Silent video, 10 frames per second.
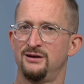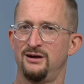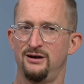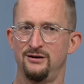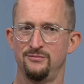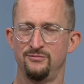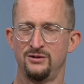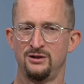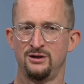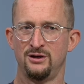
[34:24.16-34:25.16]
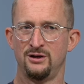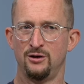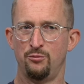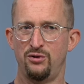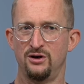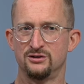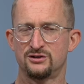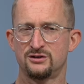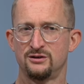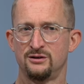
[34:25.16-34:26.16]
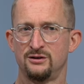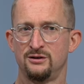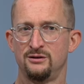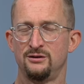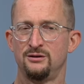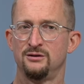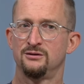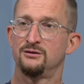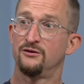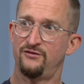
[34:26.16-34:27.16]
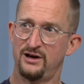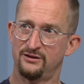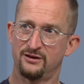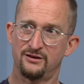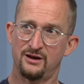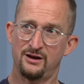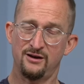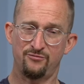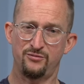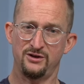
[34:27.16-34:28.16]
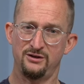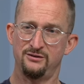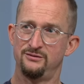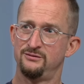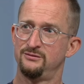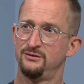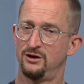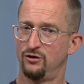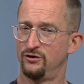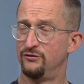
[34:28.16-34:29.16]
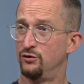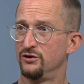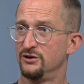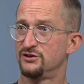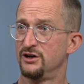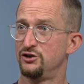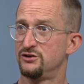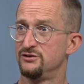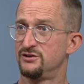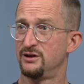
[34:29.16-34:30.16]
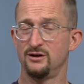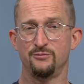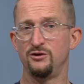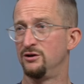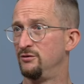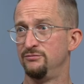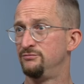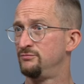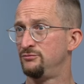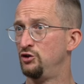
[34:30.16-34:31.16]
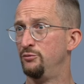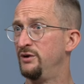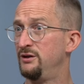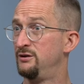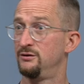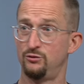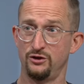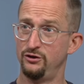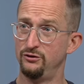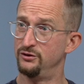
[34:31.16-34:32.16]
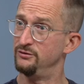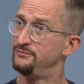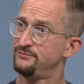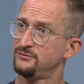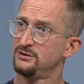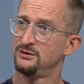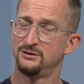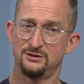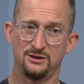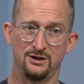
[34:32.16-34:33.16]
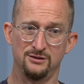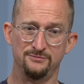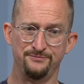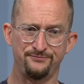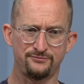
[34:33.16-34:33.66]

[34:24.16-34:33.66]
But the fact that there have been a lot of organisations setting up, new media, what you do, a